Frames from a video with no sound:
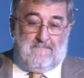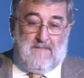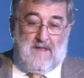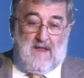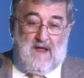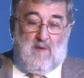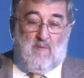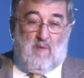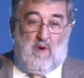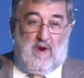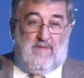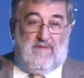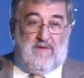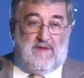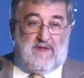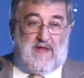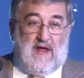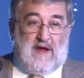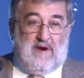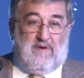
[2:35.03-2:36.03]
And what of the
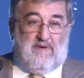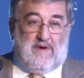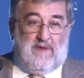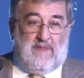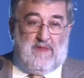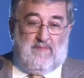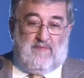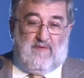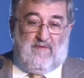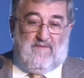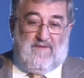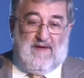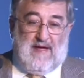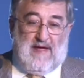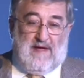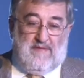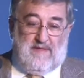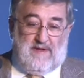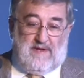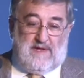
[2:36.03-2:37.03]
sacred and the
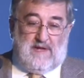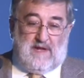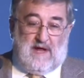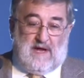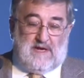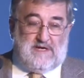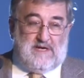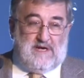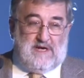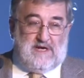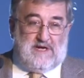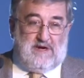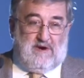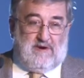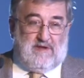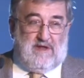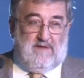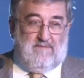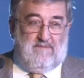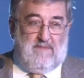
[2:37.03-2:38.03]
profane? This is actually
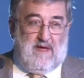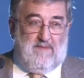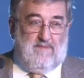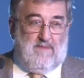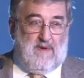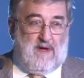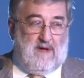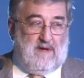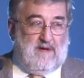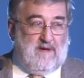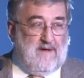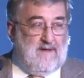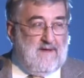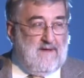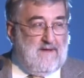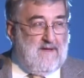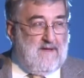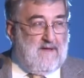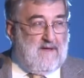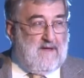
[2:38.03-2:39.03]
shot in Myanmar.
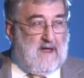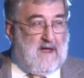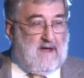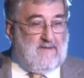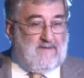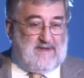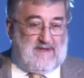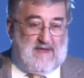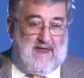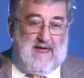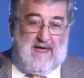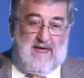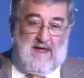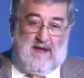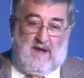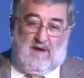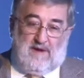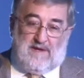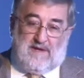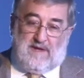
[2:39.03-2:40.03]
I was there.
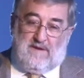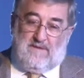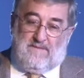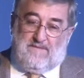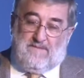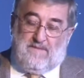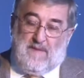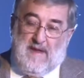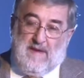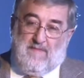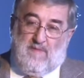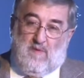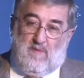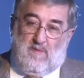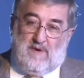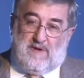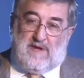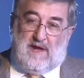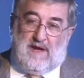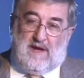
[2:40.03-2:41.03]
Lots of people
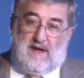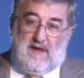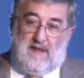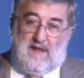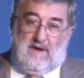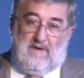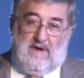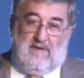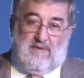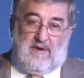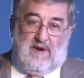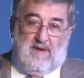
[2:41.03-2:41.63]
were taking their elderly